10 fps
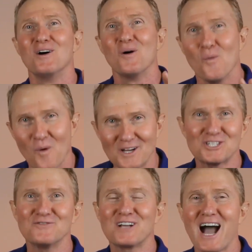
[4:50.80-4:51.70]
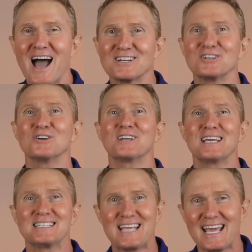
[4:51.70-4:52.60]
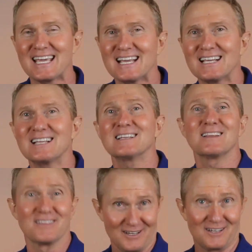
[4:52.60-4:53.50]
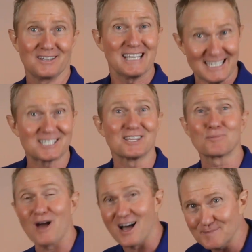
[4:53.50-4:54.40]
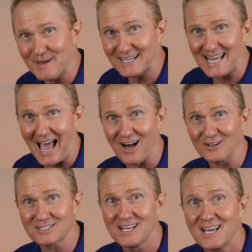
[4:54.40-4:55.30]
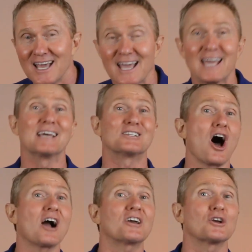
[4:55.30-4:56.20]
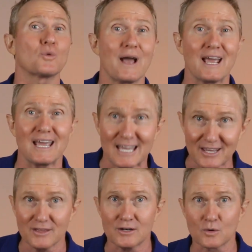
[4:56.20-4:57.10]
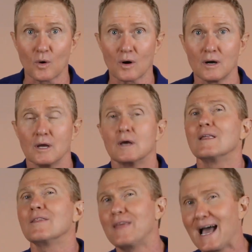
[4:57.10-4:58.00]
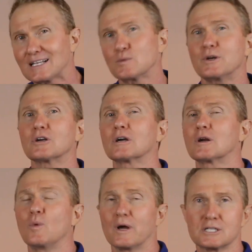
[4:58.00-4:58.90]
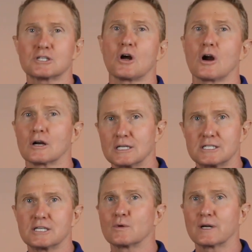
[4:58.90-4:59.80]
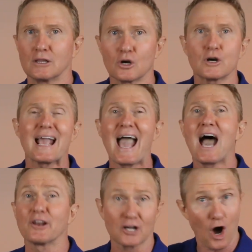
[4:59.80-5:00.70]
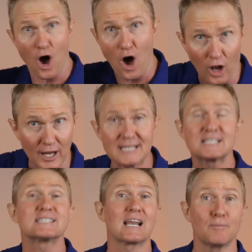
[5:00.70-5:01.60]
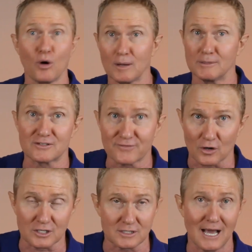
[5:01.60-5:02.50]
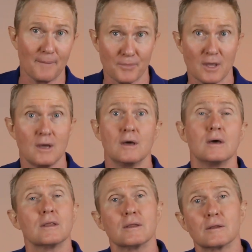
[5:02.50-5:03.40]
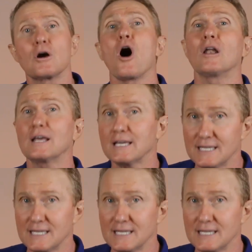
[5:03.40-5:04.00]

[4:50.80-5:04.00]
once you've gotten good at taking the leads to the prospect's house and talking your way in the door, that's when you're going to want to start considering learning how to call and set appointments first. Now, calling